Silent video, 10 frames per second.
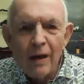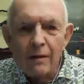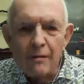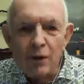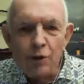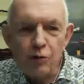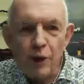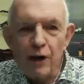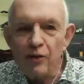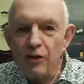Gross
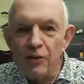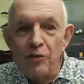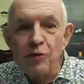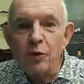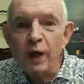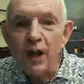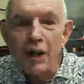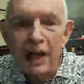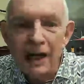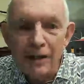margins were
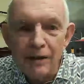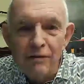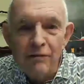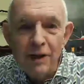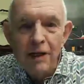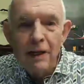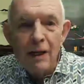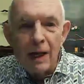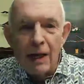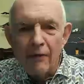negative.
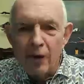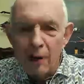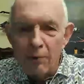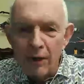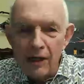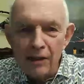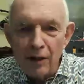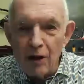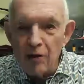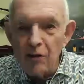The operating
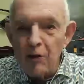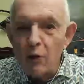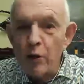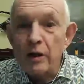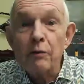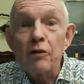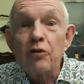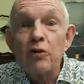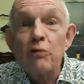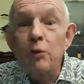loss in the quarter was
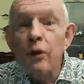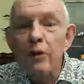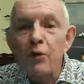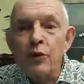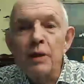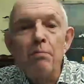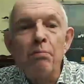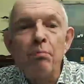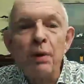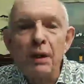$2.3
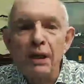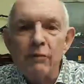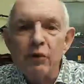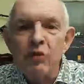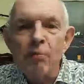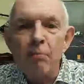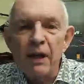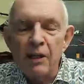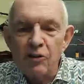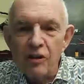billion, was the
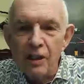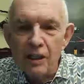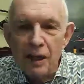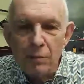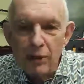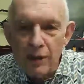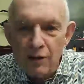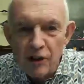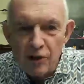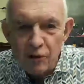biggest in the
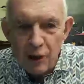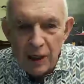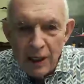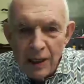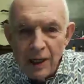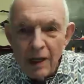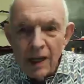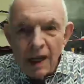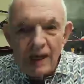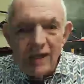company's history.
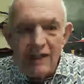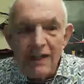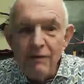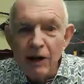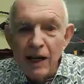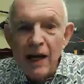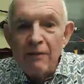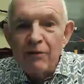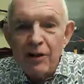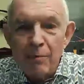And even
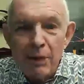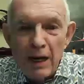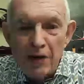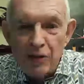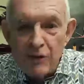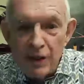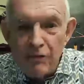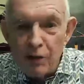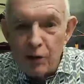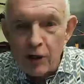after a massive
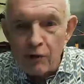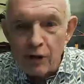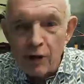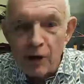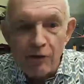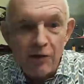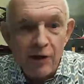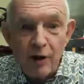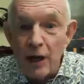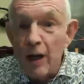inventory runoff,
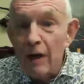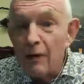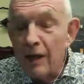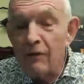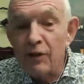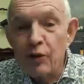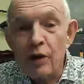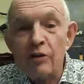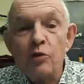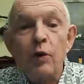their inventories